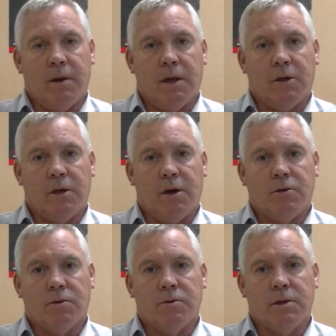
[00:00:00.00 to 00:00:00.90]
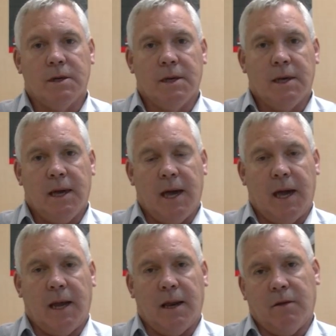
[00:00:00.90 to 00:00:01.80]
meetings scheduled,
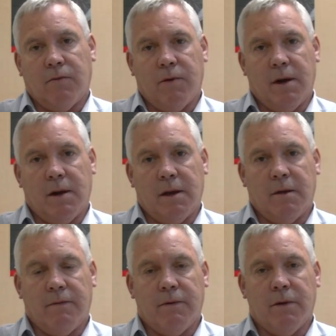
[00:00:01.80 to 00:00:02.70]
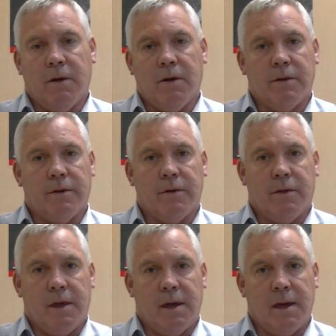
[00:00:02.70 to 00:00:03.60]
and it's really full on to
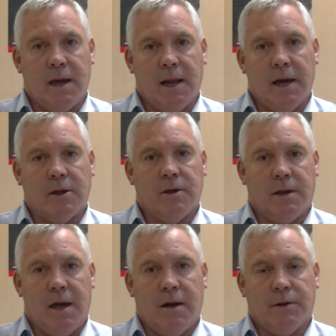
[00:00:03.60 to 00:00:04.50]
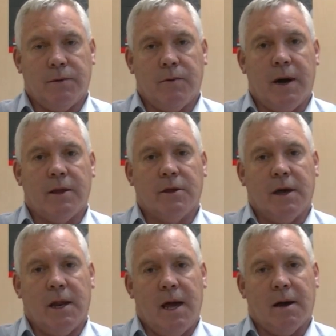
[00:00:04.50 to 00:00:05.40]
the election now till we wait and
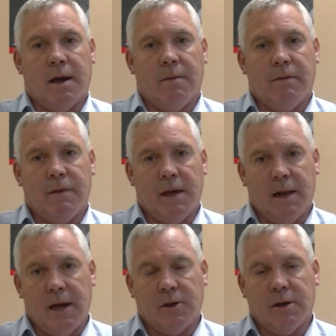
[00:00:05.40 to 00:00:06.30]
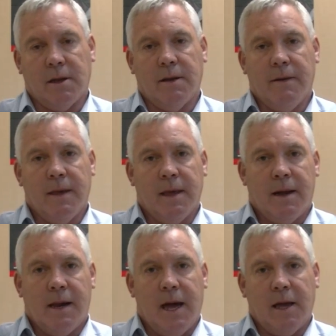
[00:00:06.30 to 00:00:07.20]
see an outcome of the election.
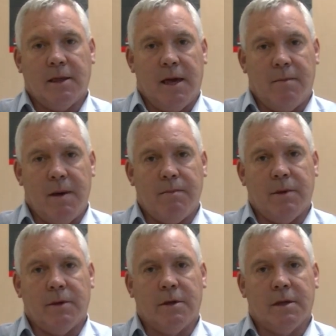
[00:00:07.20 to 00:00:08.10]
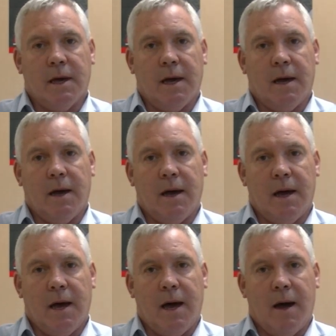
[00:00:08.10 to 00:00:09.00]
Hence our members
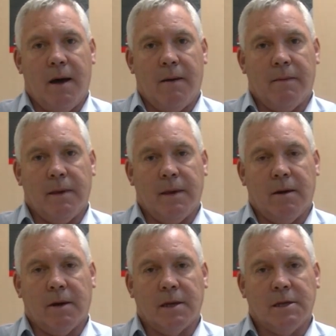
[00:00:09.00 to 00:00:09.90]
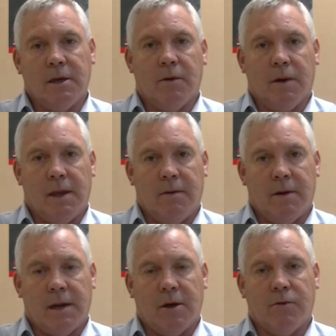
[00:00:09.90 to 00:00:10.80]
are continuing their
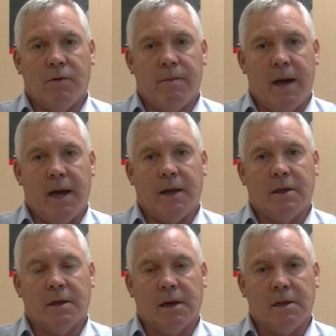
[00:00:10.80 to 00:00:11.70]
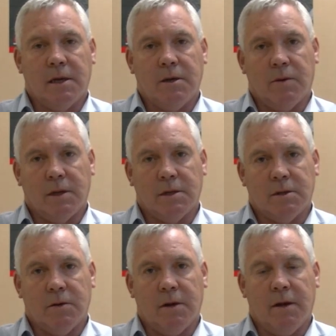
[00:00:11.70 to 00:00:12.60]
industrial bans, continuing to
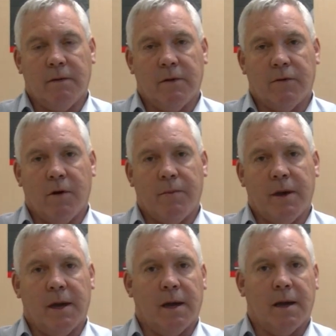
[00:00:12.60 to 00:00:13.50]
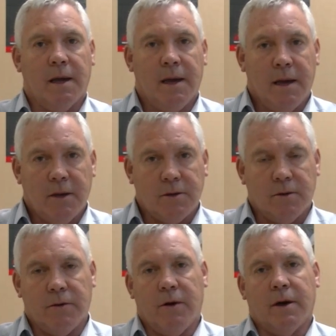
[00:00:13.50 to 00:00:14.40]
do leaflet dropping,
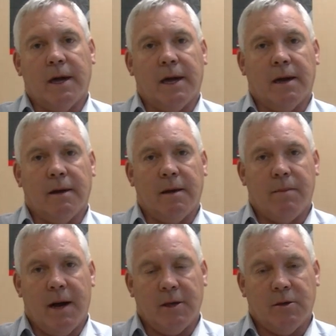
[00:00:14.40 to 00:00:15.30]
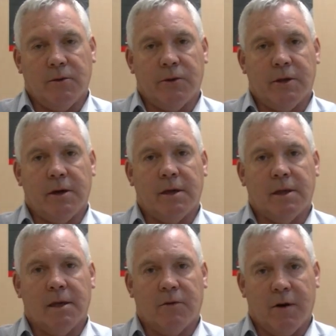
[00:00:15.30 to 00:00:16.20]
door knocking in marginal
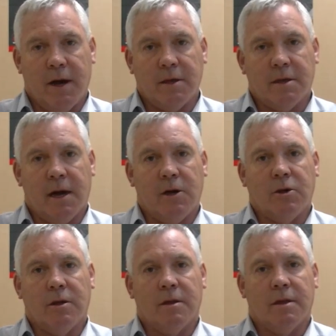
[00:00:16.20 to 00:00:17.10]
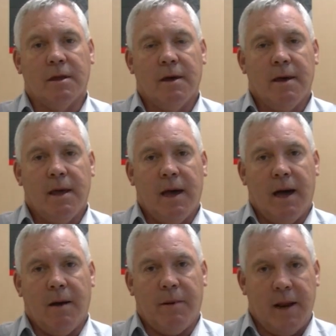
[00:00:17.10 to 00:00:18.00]
seats, train stations,
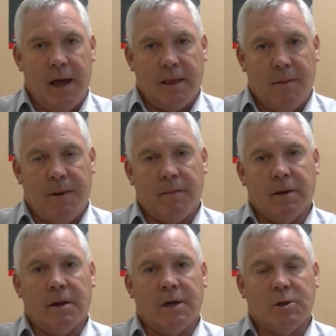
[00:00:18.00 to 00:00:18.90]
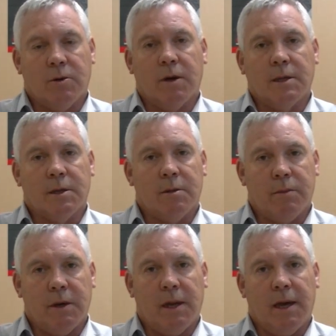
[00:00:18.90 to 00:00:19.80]
been out there publicly talking to the
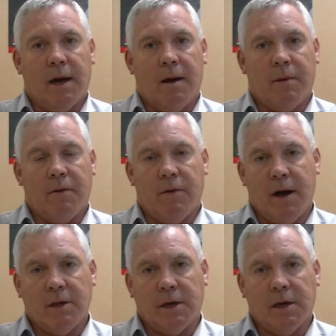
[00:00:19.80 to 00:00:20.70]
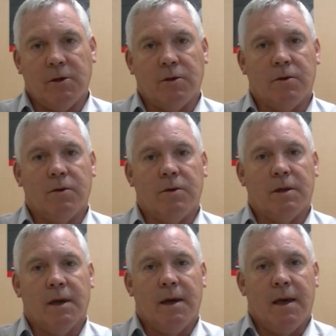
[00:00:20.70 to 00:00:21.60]
media, been raising
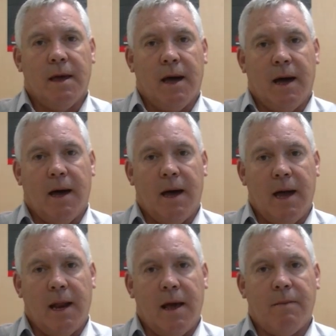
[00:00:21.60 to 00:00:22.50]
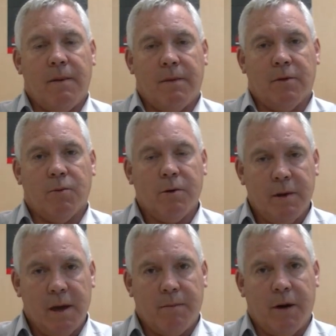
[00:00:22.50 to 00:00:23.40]
issues. And our members will
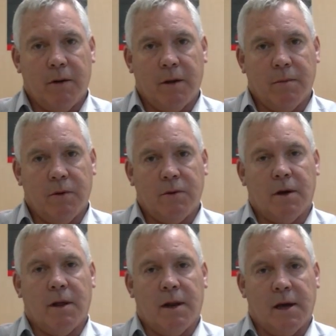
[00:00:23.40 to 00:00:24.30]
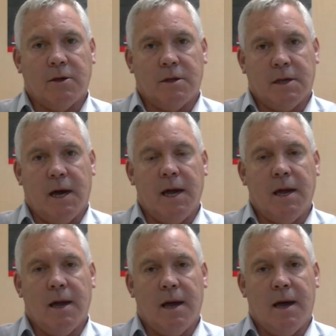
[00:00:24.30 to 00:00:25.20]
be at polling booths on election
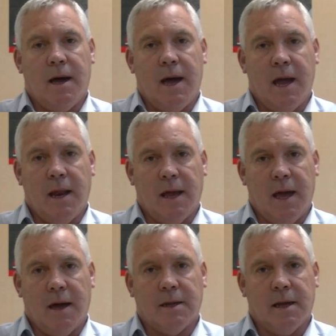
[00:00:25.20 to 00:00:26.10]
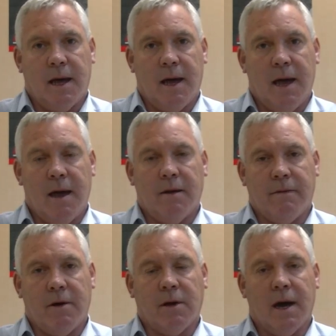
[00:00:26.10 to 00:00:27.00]
day, handing out how to
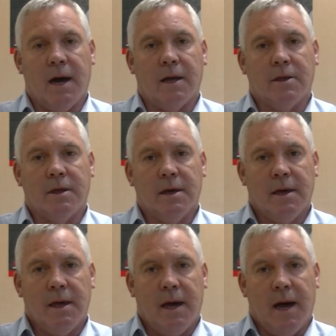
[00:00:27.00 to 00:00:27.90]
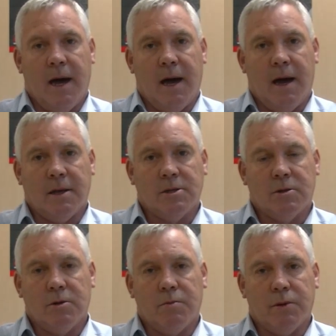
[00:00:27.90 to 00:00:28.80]
vote cards
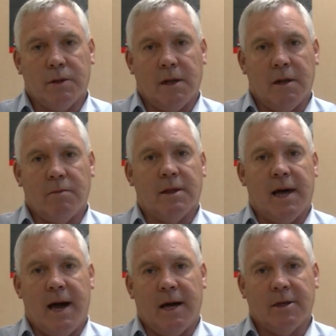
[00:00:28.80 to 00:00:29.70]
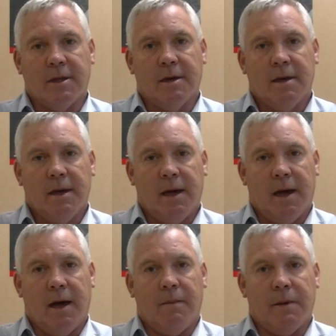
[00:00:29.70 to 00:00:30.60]
to put the Libs last,
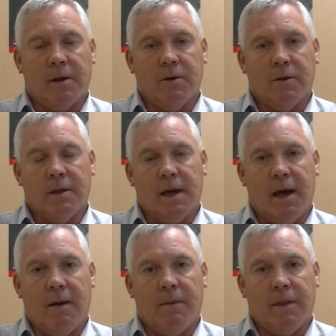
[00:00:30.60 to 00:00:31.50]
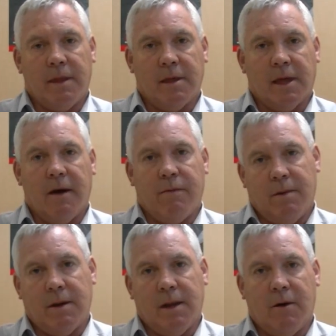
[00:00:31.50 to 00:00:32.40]
because this
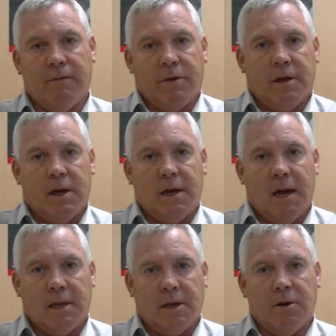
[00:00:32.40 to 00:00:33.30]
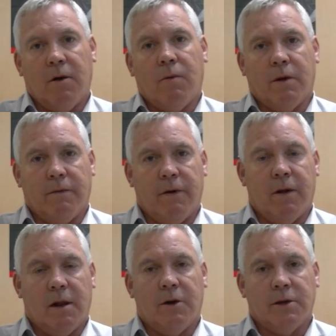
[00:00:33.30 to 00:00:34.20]
government obviously did not want to
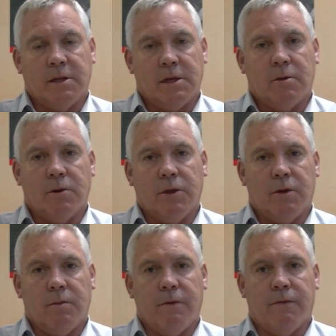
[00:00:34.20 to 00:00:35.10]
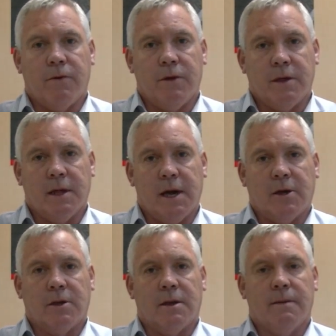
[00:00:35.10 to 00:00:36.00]
finalise a deal with you before this
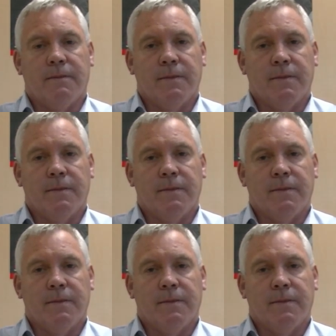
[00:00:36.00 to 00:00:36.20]
election.